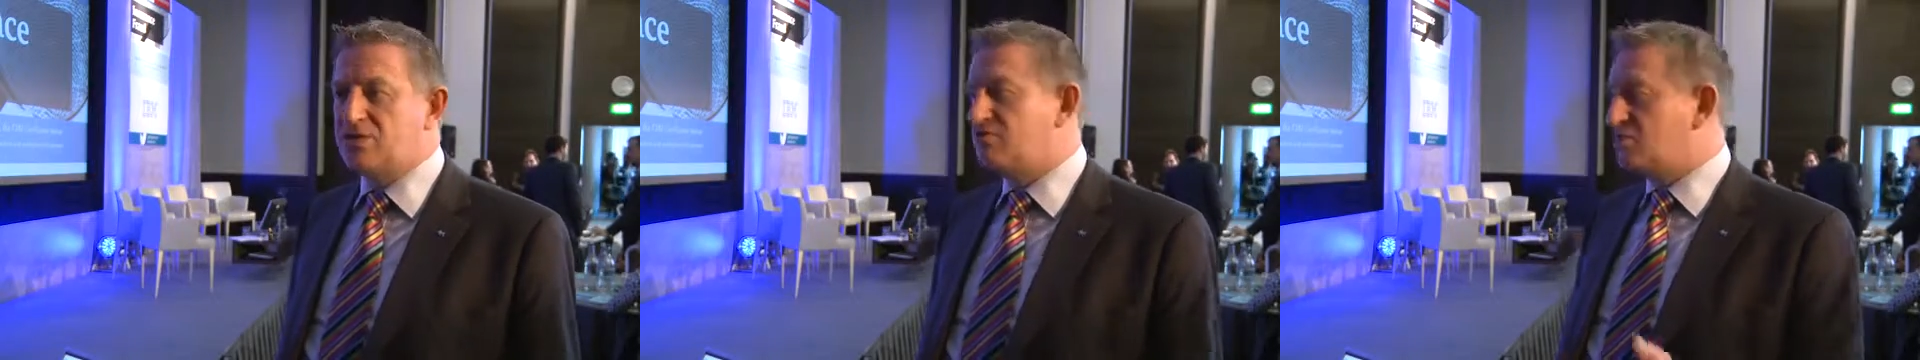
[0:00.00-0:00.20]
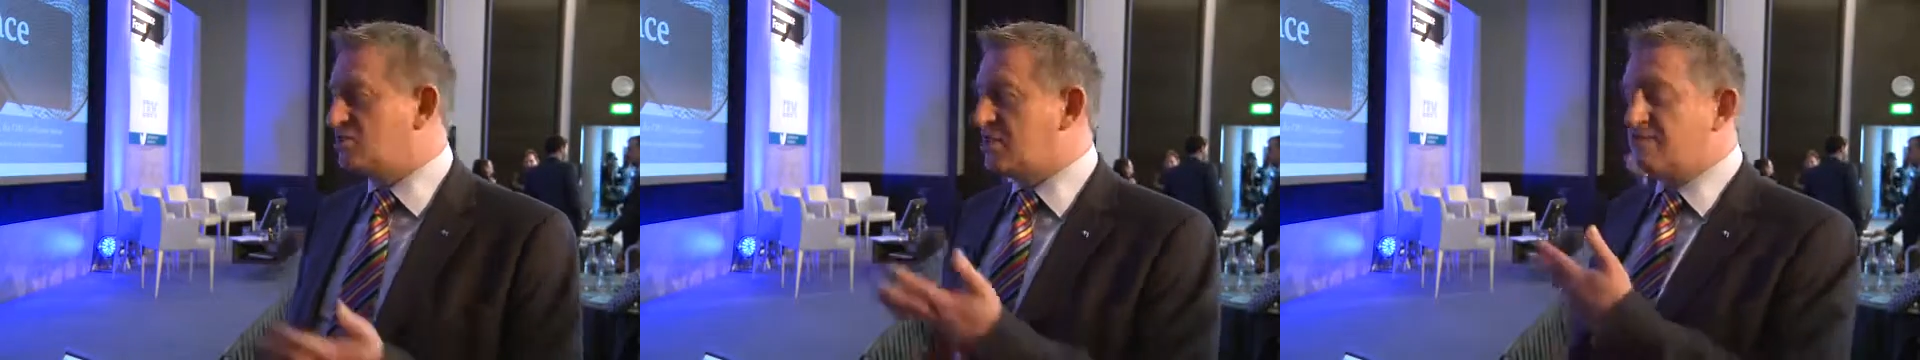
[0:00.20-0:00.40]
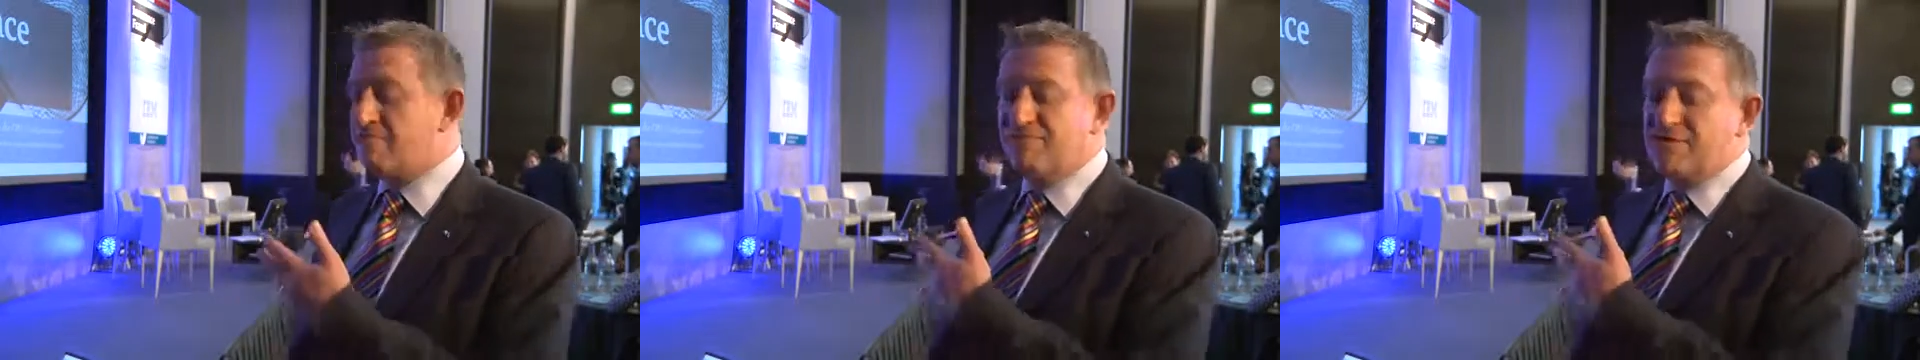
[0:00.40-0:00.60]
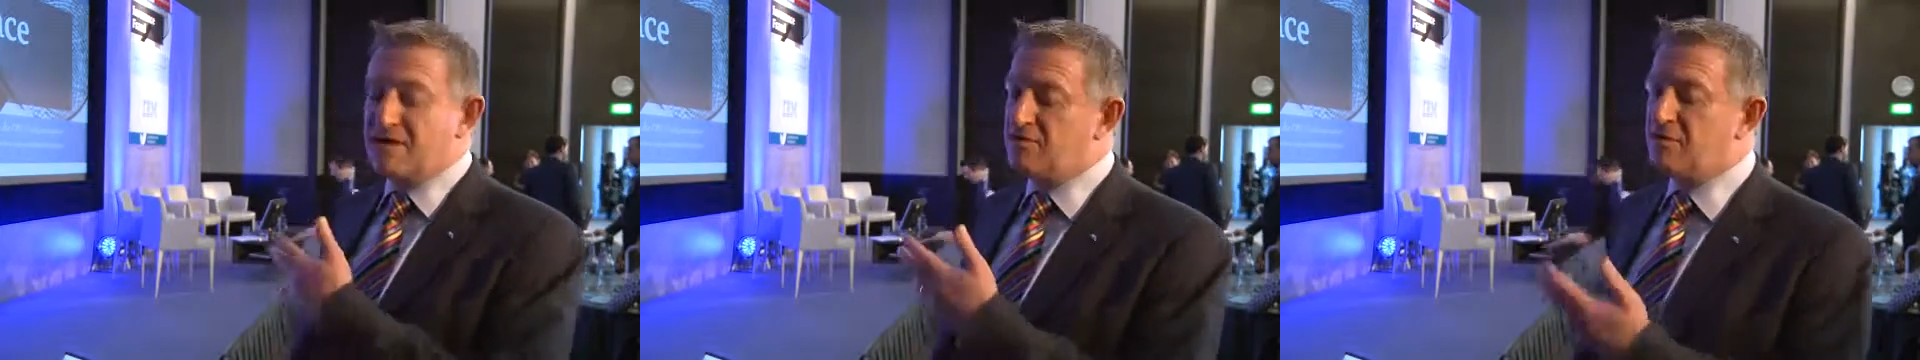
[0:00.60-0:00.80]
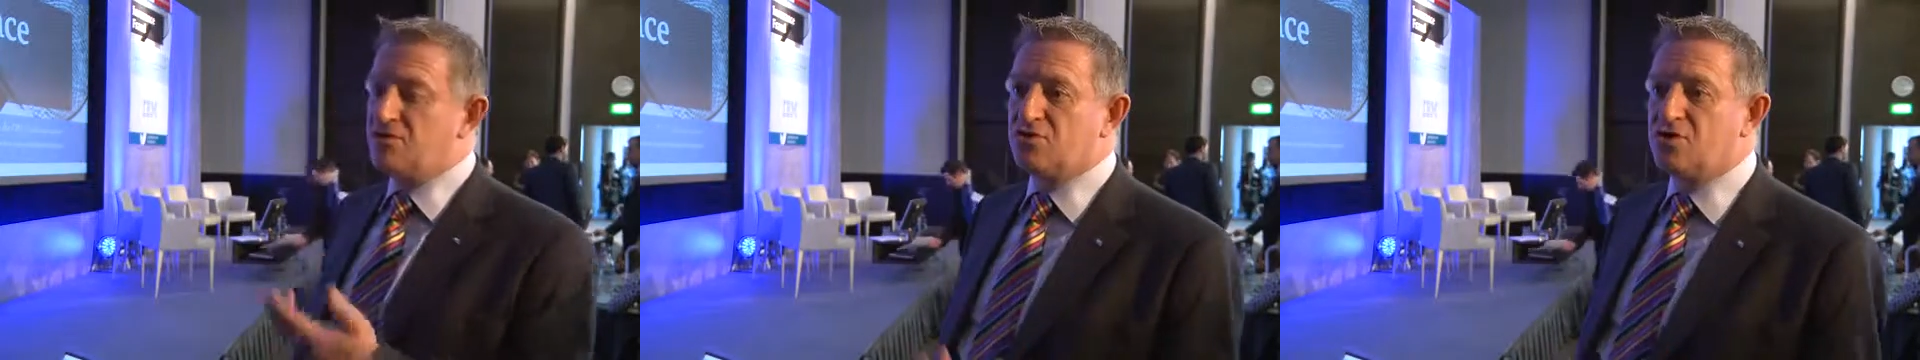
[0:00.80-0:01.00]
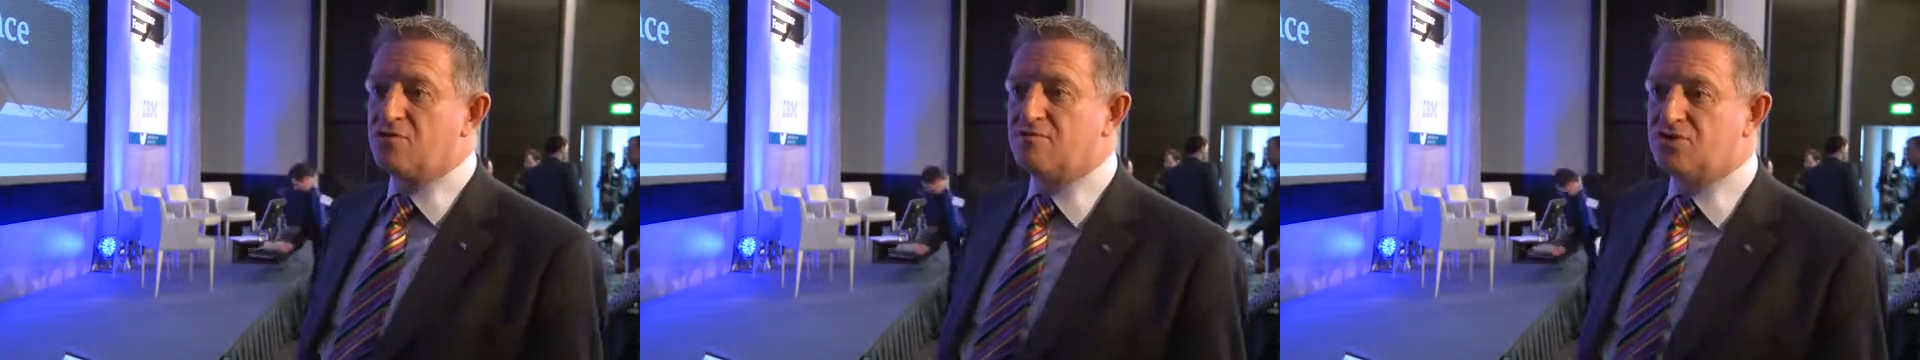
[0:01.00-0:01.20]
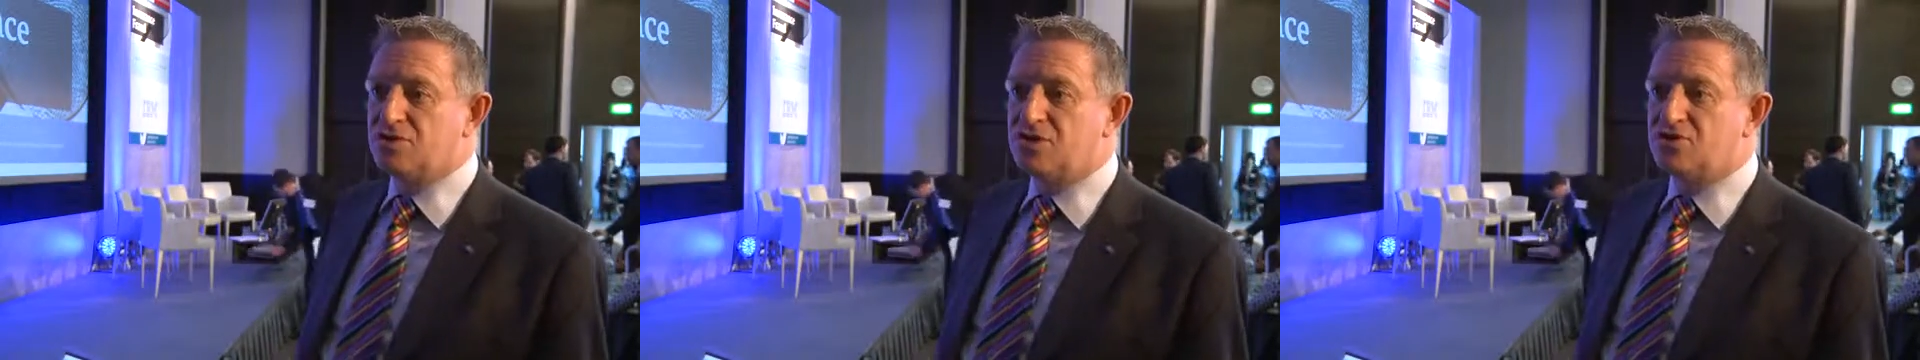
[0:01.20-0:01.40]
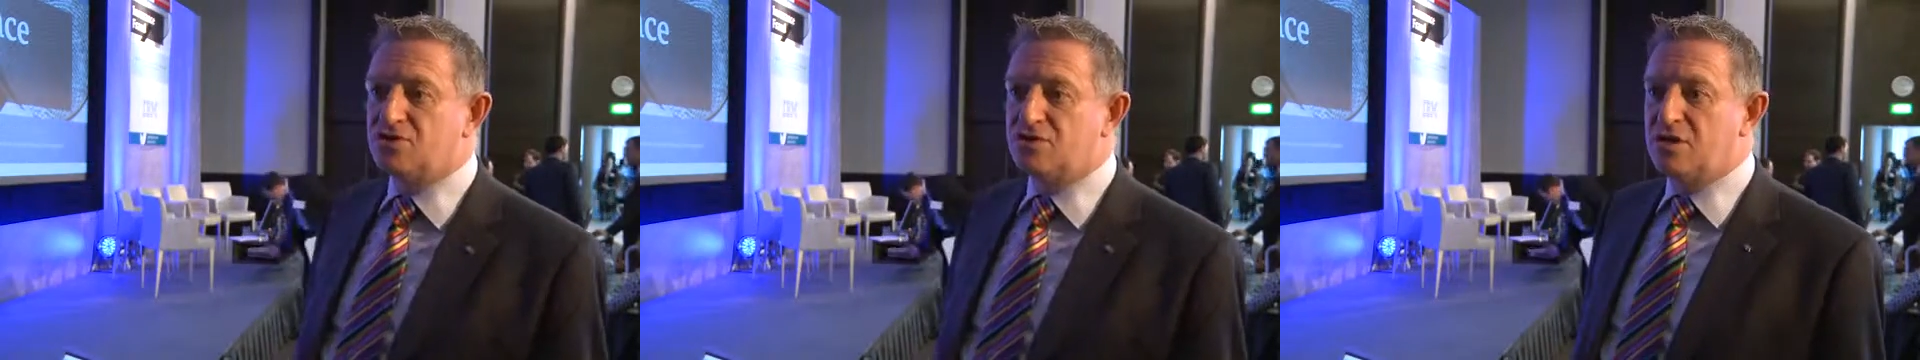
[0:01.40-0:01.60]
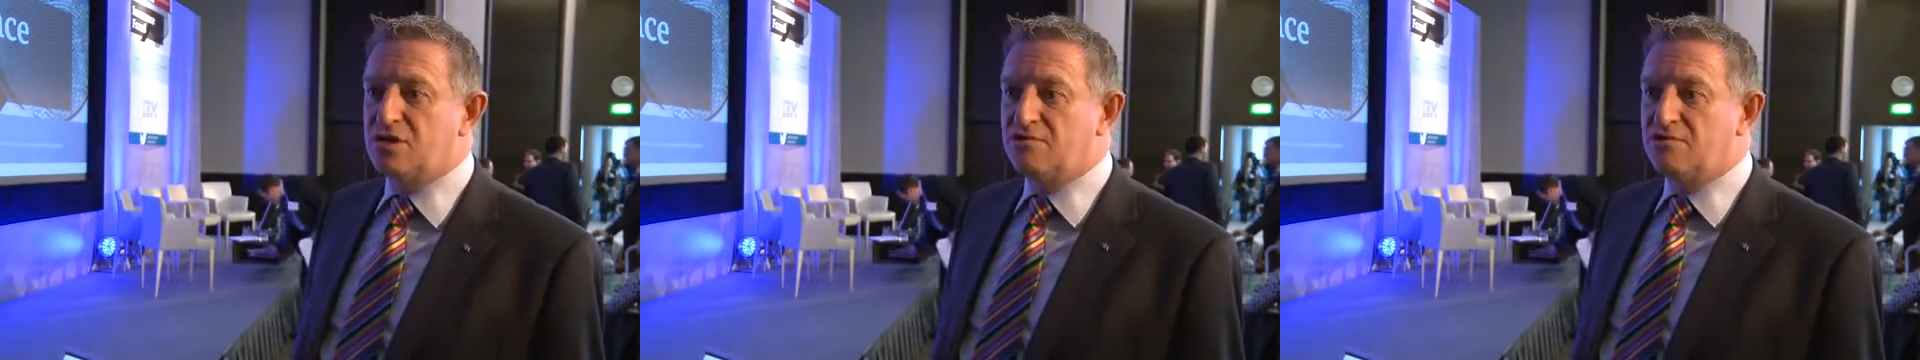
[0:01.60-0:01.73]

I've just had a very good conversation